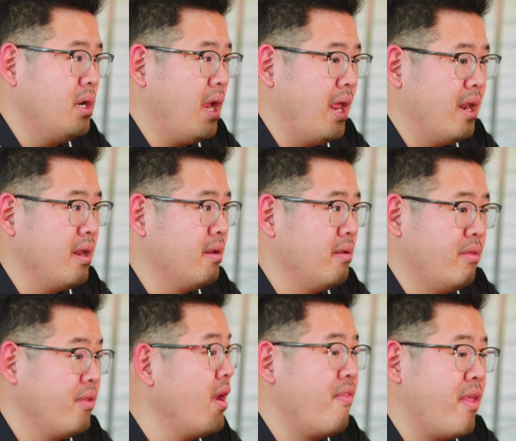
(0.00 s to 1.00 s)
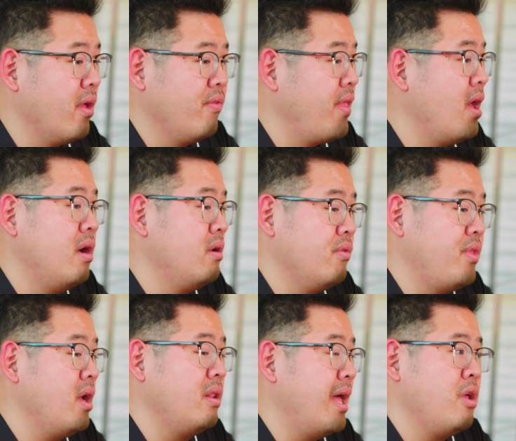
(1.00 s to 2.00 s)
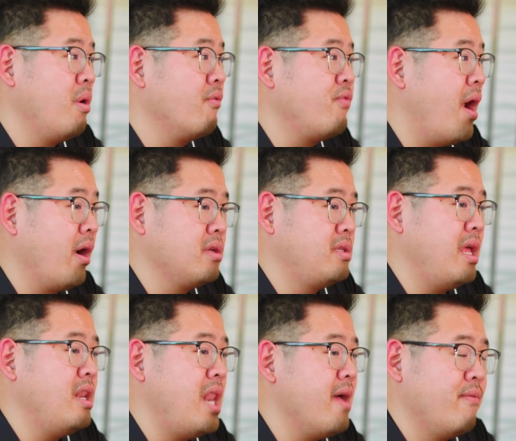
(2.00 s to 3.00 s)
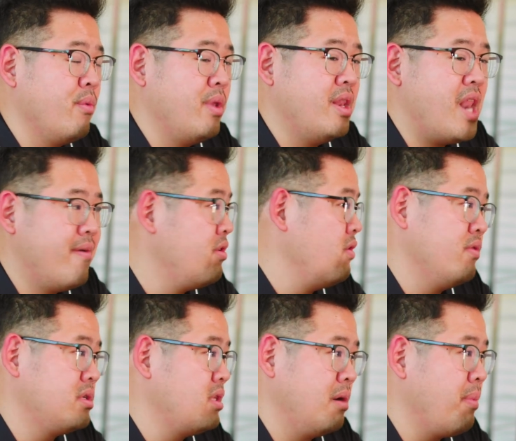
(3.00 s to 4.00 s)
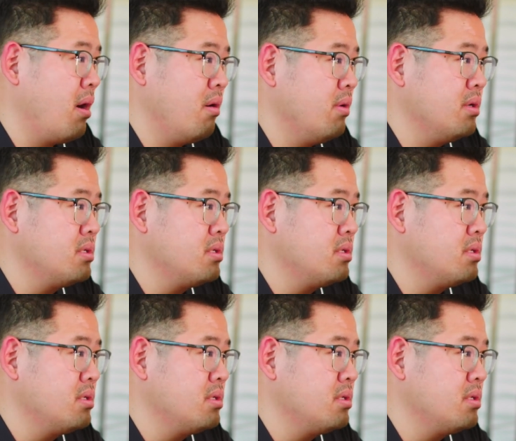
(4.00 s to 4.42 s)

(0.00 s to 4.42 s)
and they'll light you on fire because they would never do this to their borrowers.